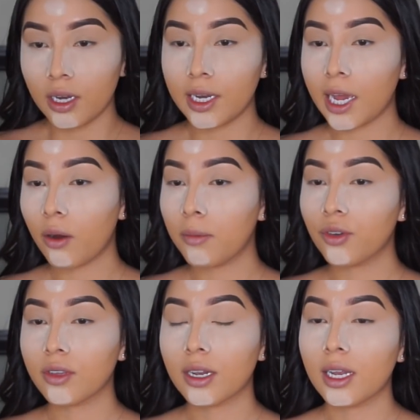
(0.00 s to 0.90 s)
Now I'm
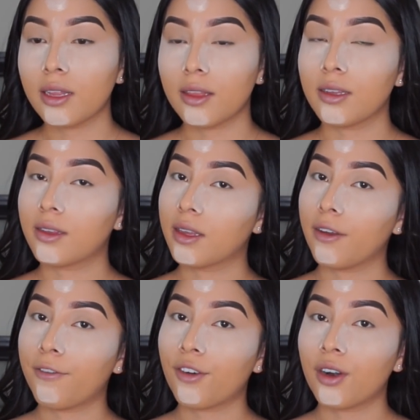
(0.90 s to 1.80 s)
just gonna let this
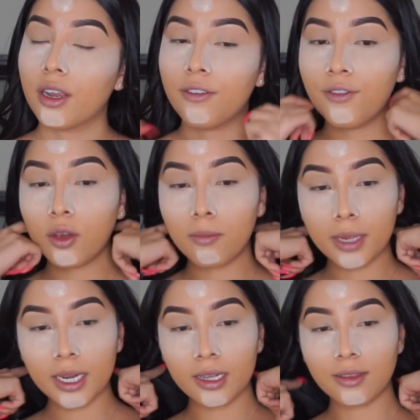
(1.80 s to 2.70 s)
sit for a few
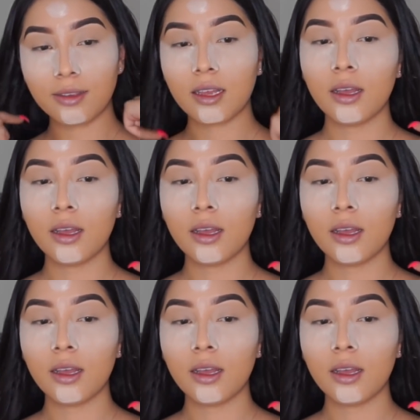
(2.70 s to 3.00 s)
minutes.